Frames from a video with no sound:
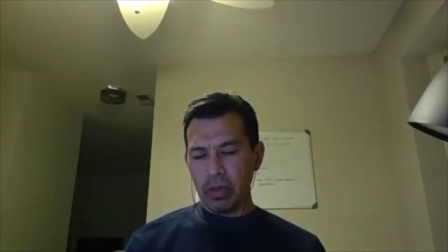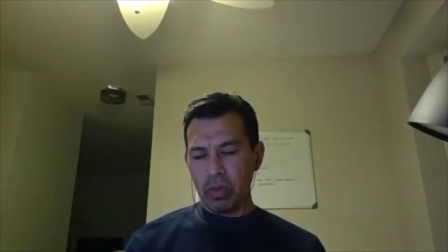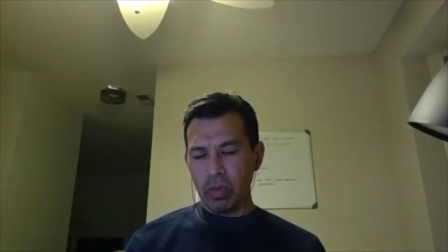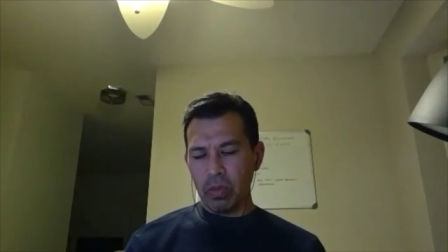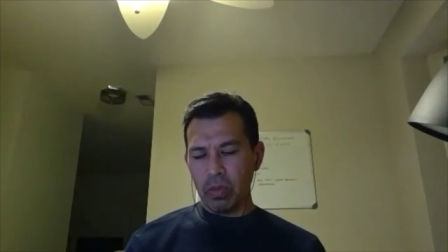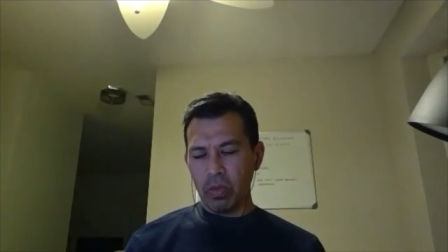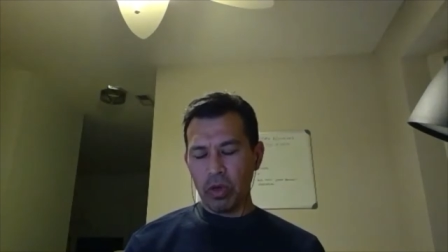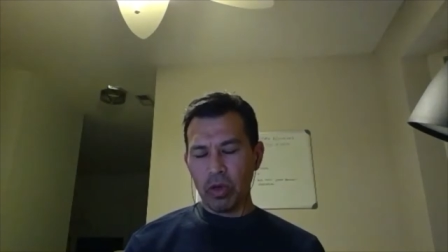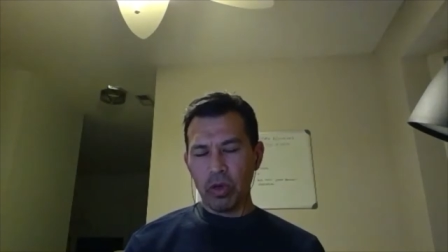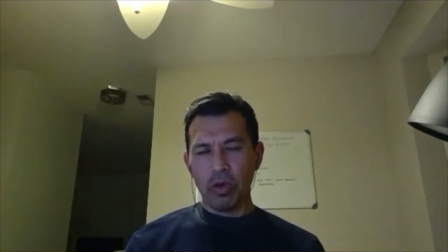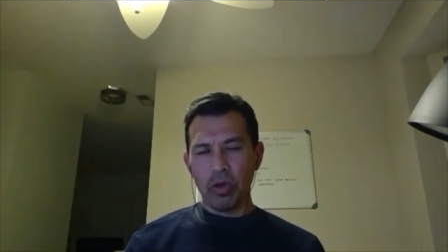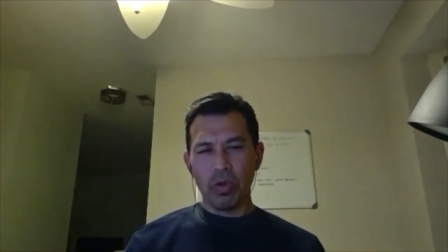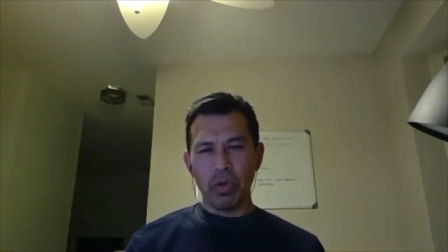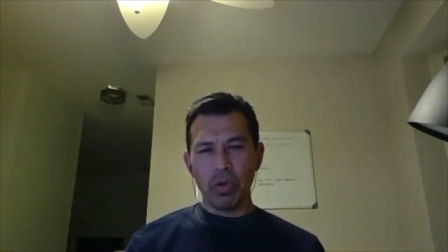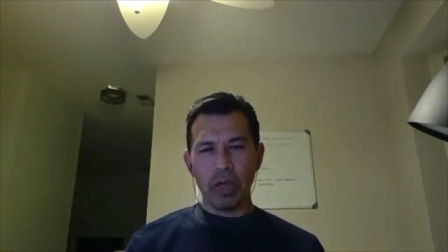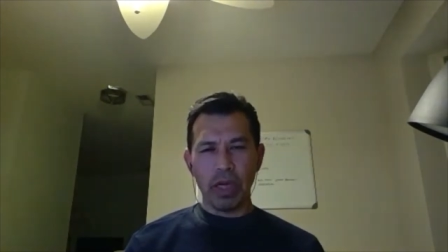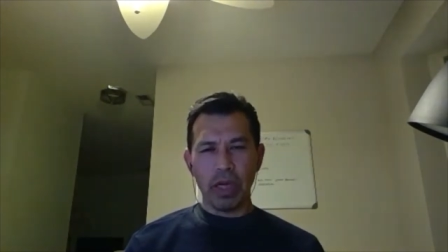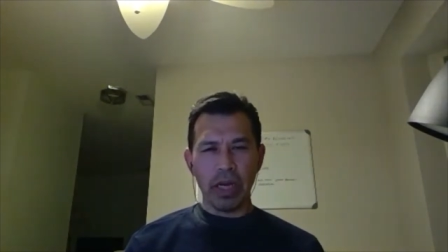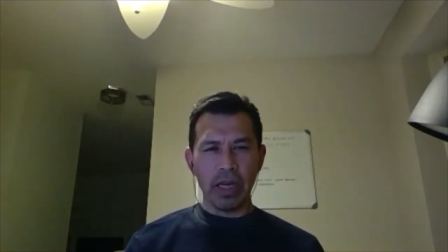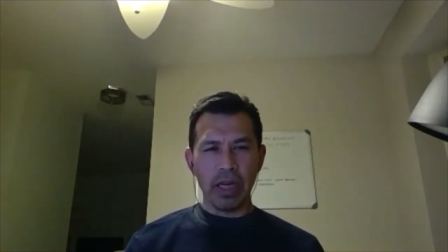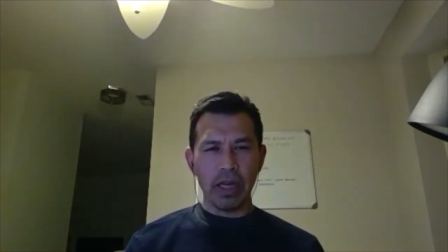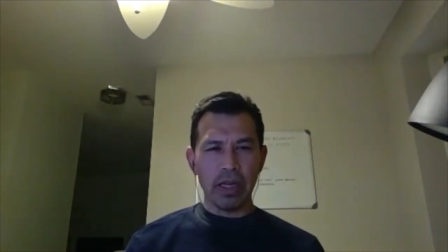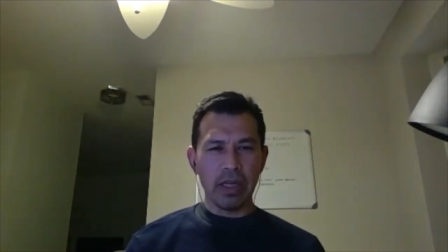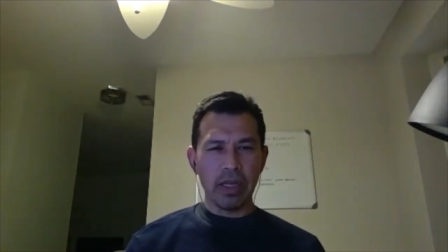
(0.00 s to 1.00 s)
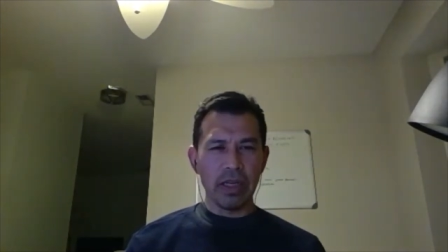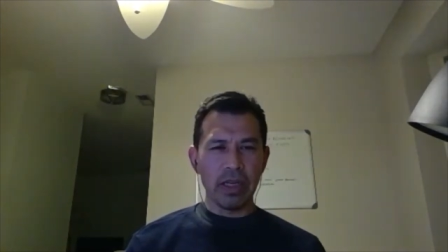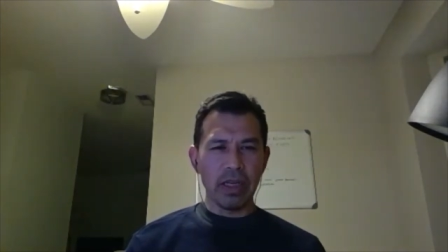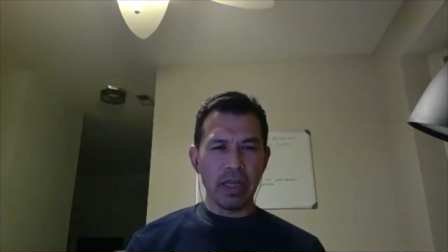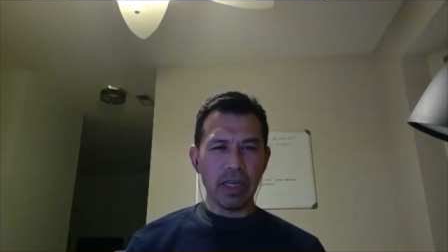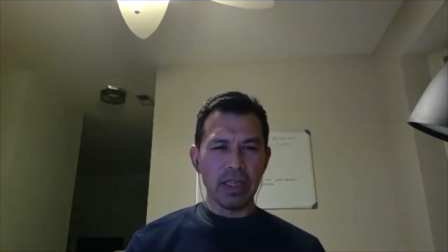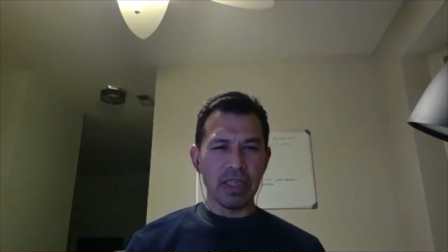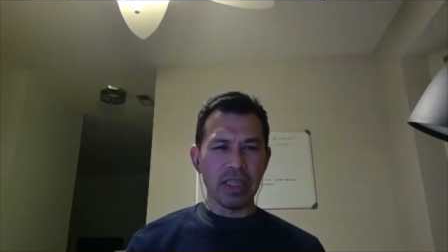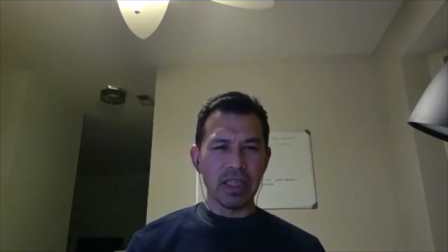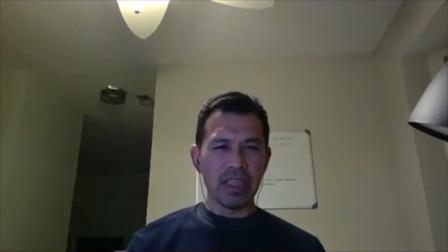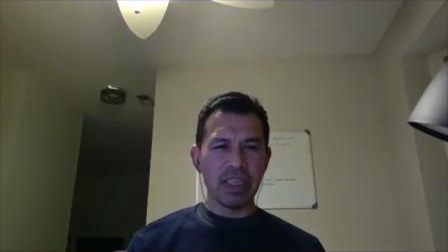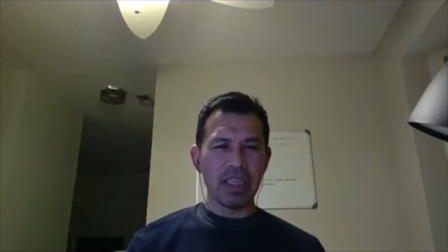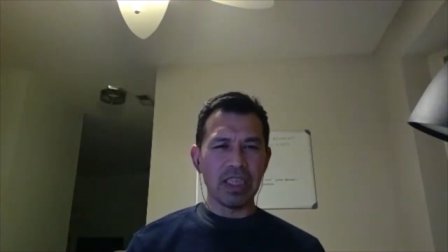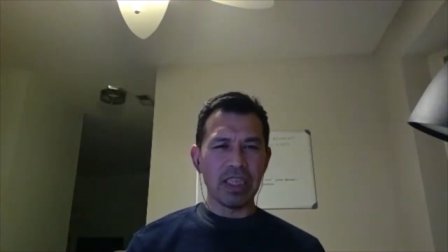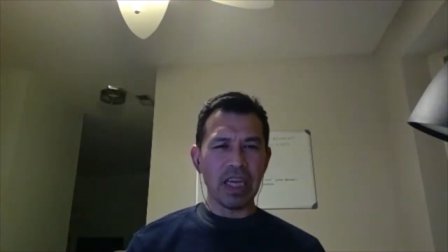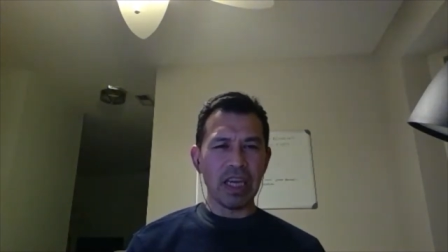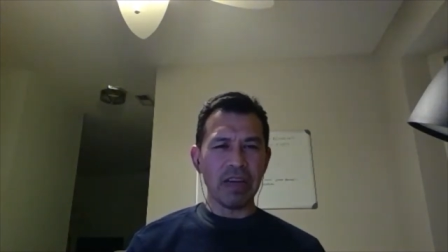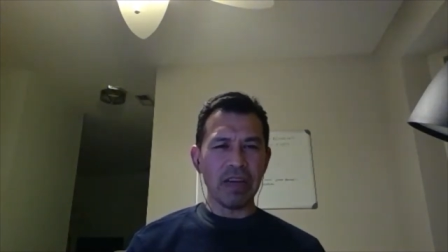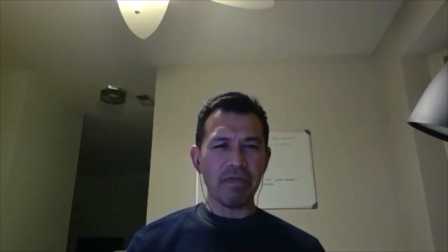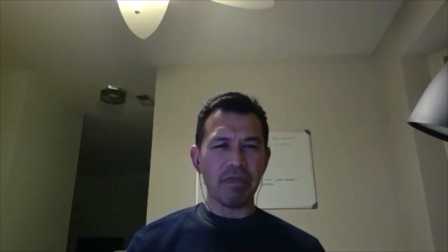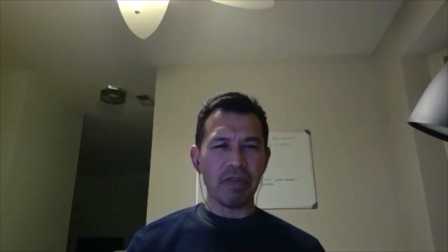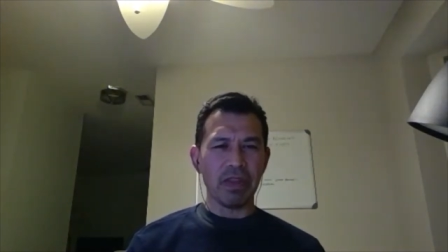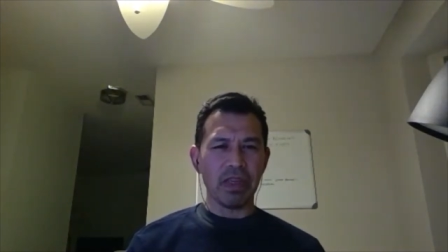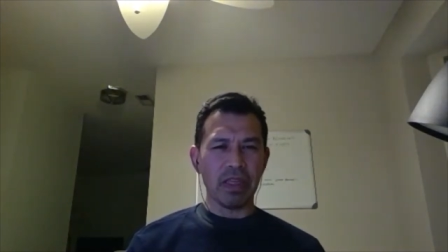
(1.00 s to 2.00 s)
were created as a
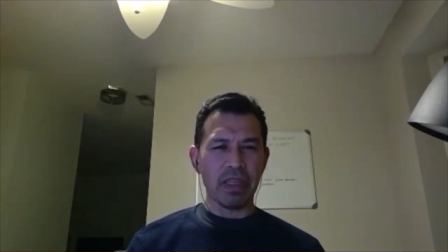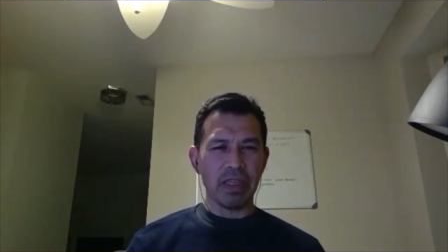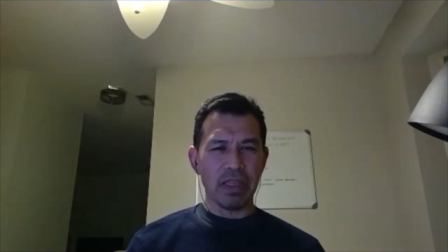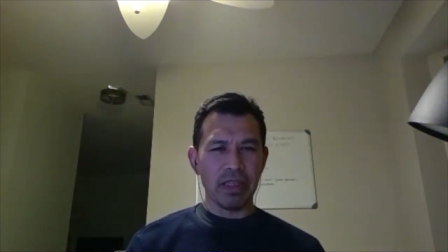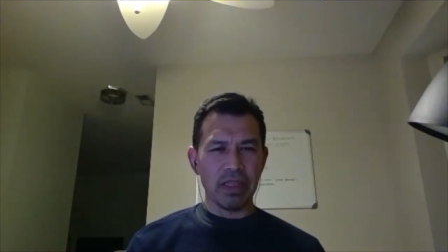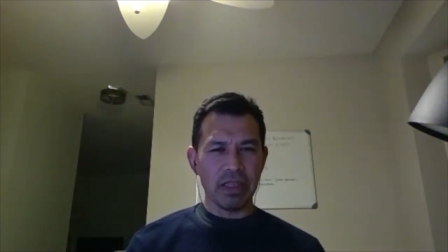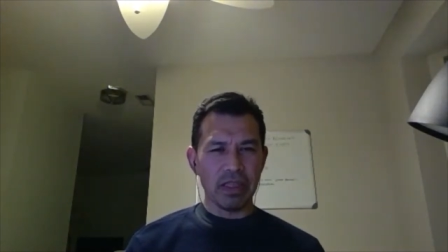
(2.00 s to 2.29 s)
safety